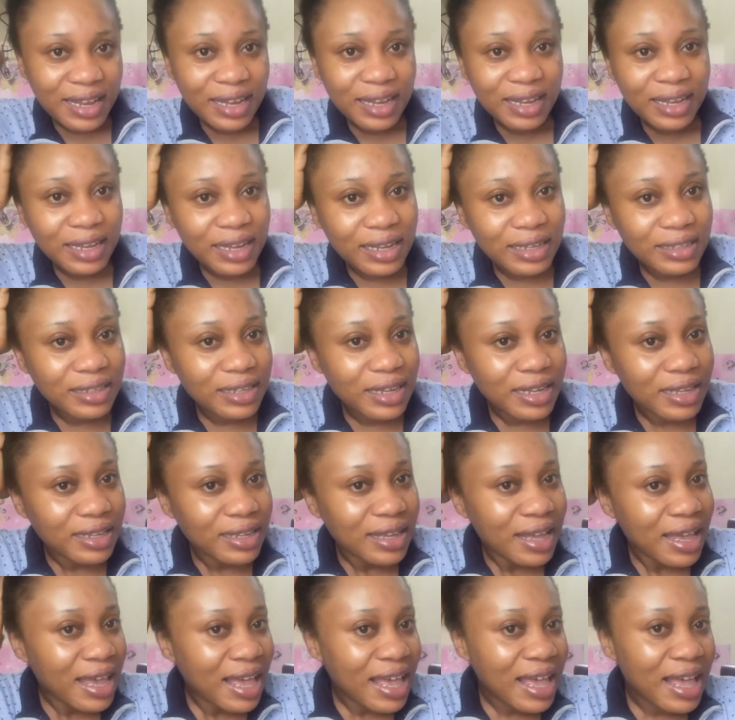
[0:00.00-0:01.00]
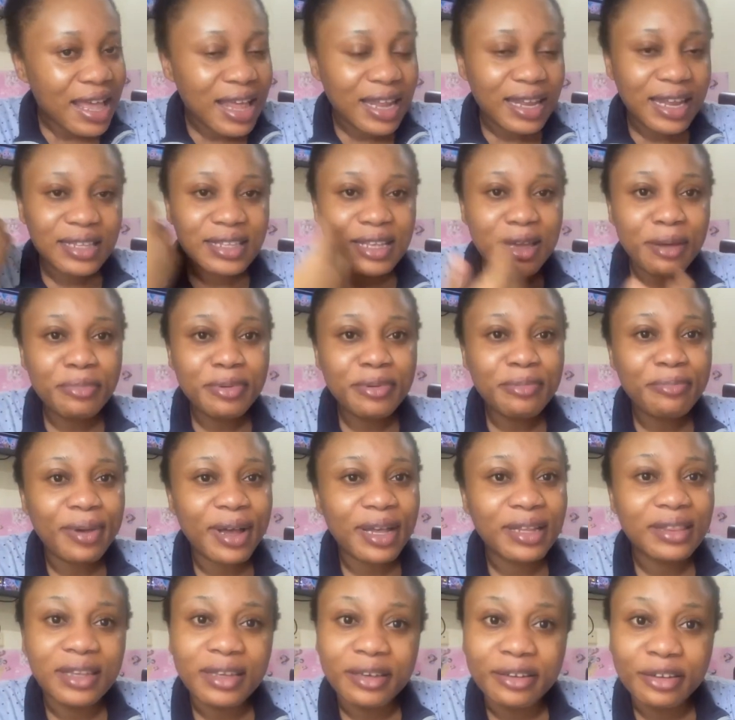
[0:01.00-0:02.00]
Let her bring
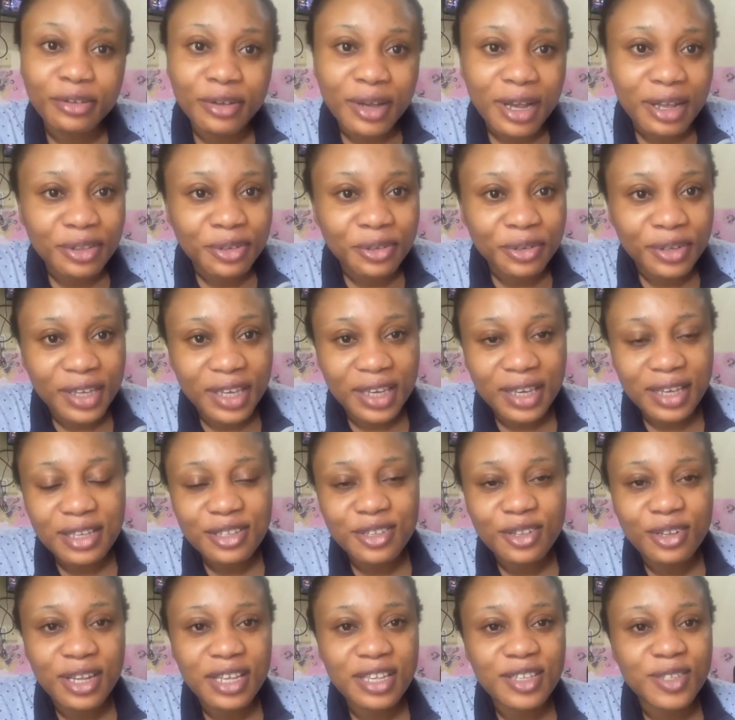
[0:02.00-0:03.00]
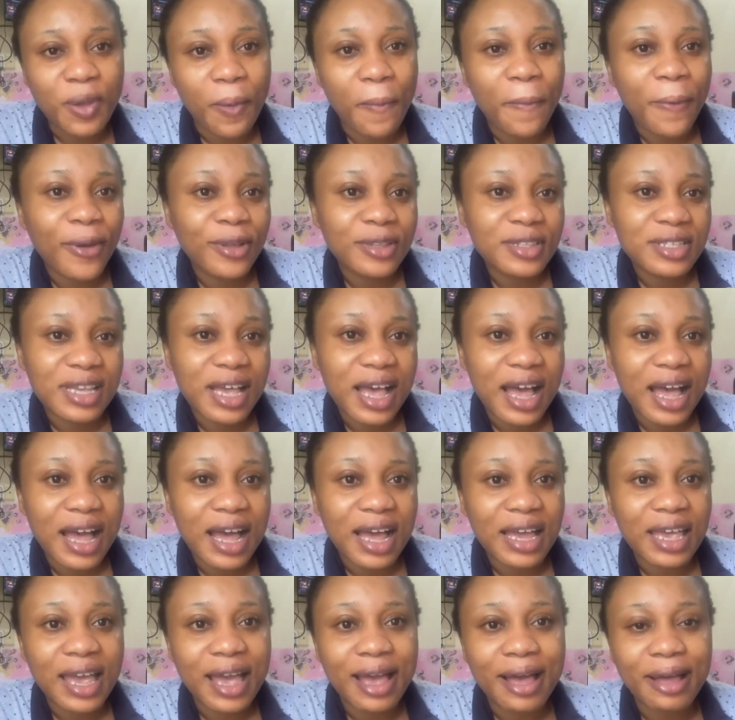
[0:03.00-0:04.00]
back the crown, okay? So let's support
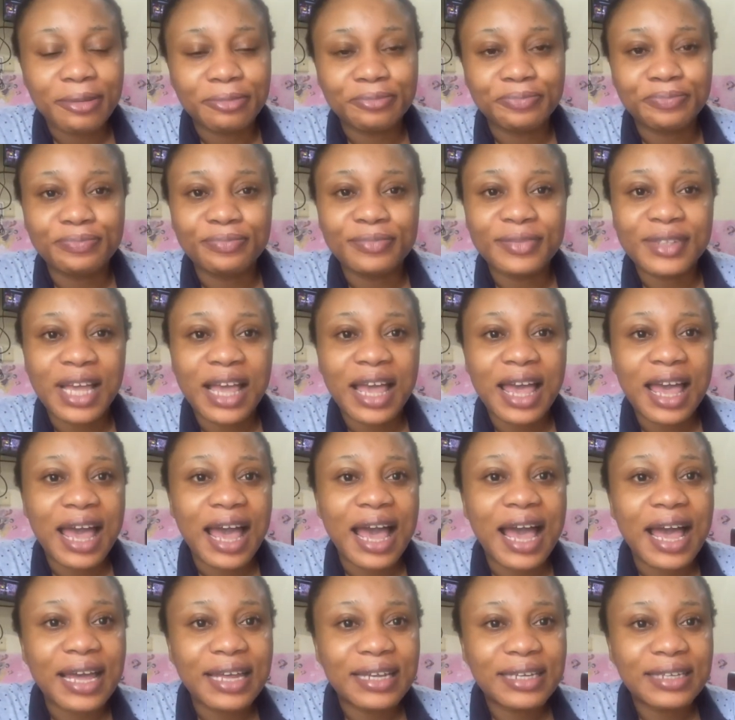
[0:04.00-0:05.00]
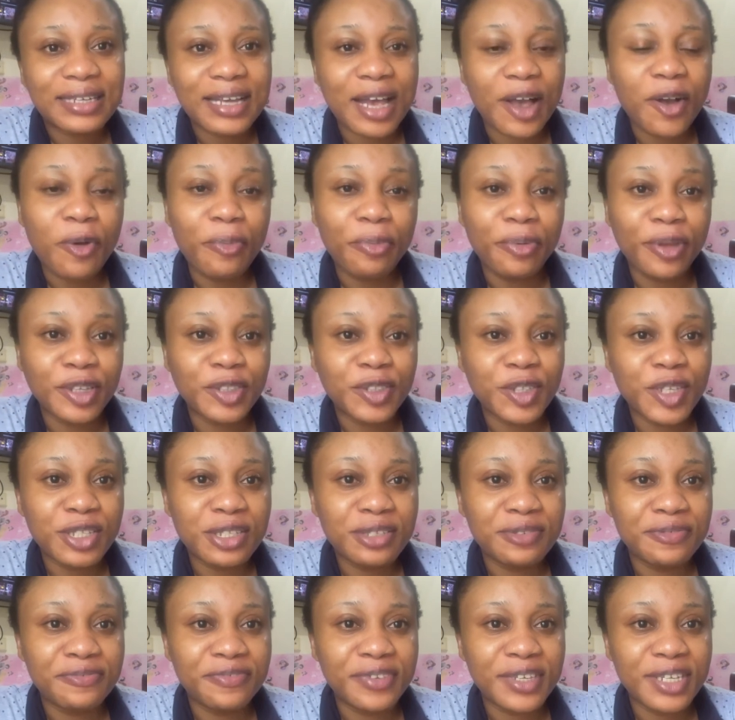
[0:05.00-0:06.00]
her, yeah. And I hope you enjoyed
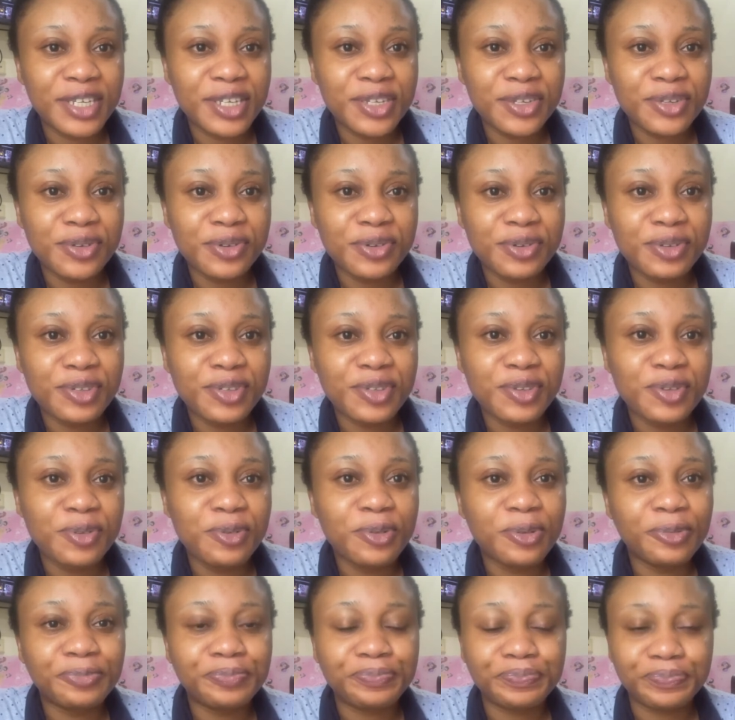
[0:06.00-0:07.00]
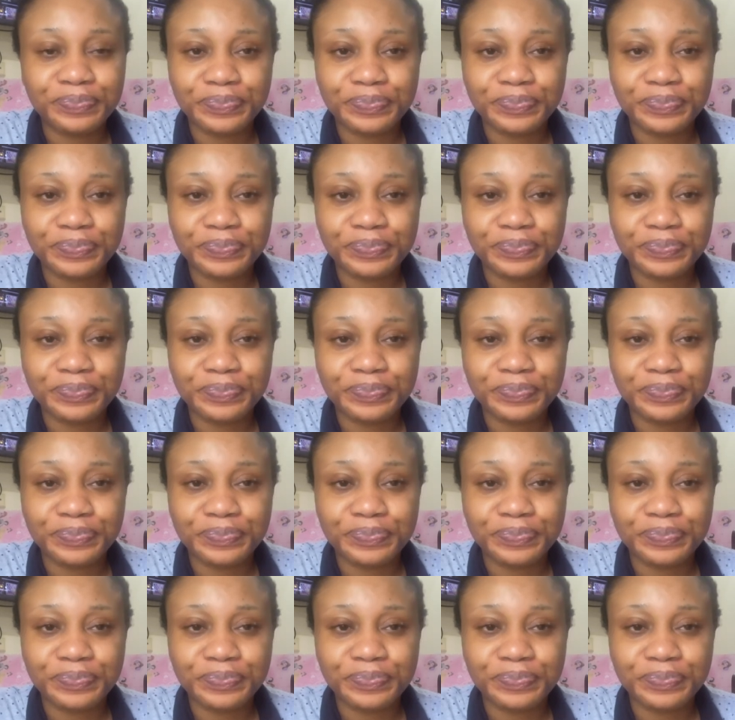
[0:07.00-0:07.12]
the video. So,